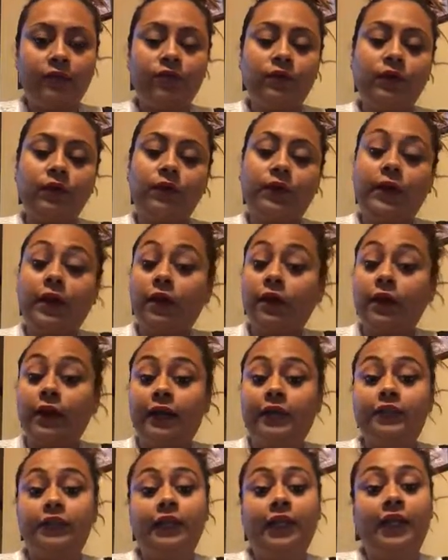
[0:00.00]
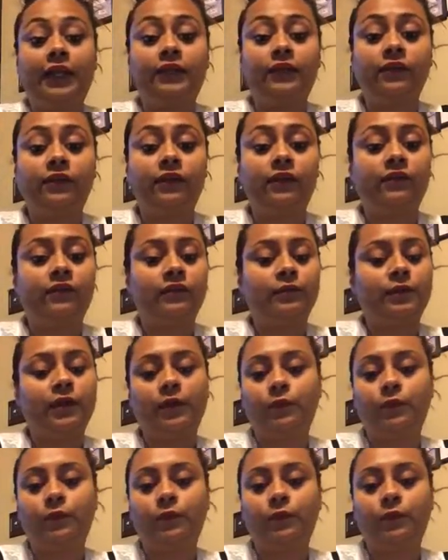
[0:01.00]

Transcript: if we look at our education system,